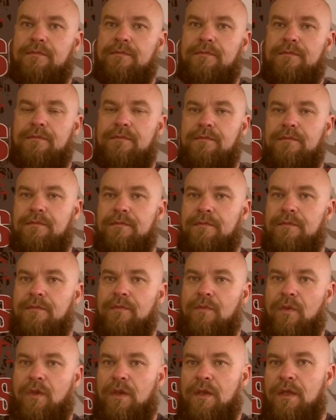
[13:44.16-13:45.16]

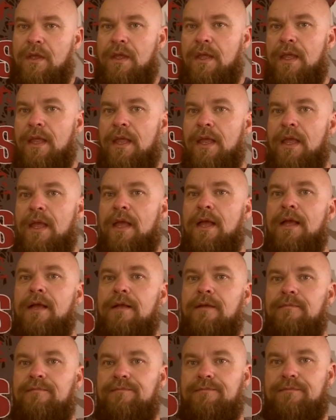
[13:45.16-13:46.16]

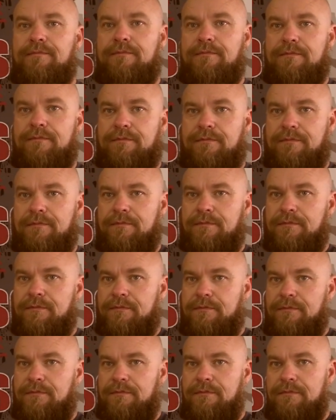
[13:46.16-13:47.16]

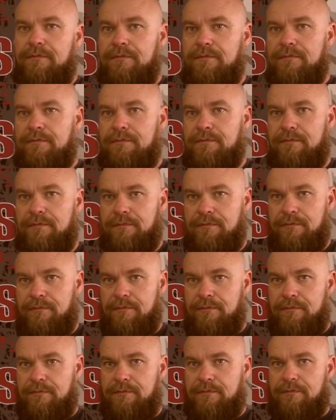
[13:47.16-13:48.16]

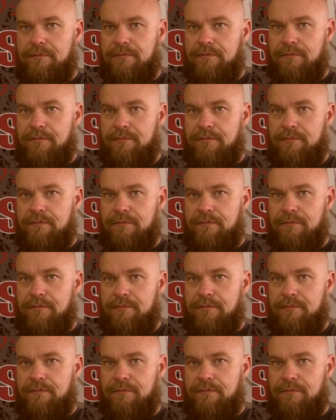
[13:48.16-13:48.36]
(silent)